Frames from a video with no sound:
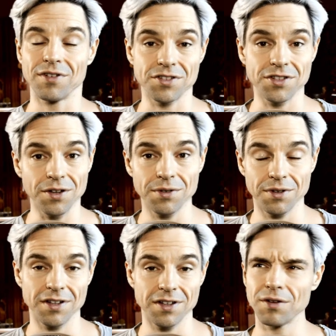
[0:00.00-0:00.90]

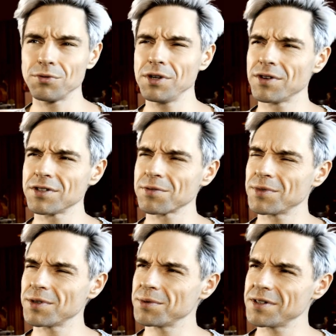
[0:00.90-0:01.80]
synchro revoicing.
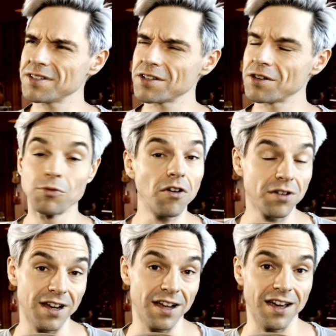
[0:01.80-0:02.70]
What is it?
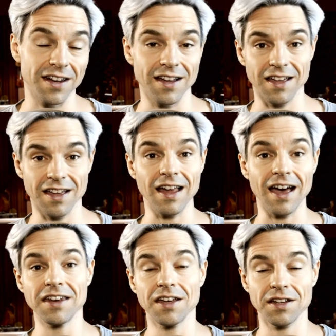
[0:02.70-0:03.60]
Vocal line, like
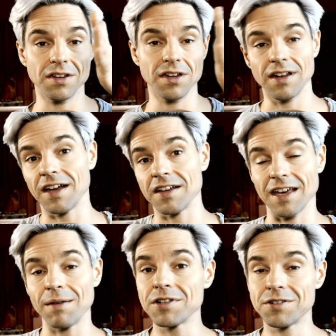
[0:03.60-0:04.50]
aligning like
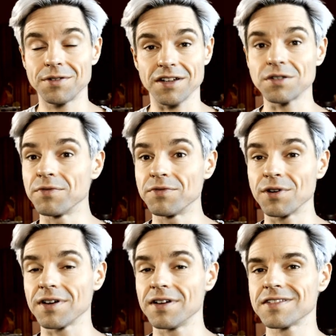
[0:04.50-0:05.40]
double tracks of
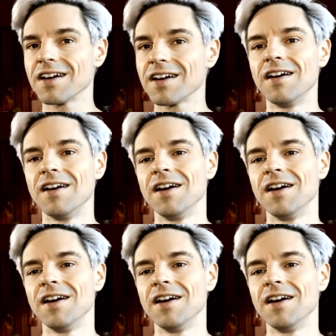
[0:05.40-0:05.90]
vocals. Yeah.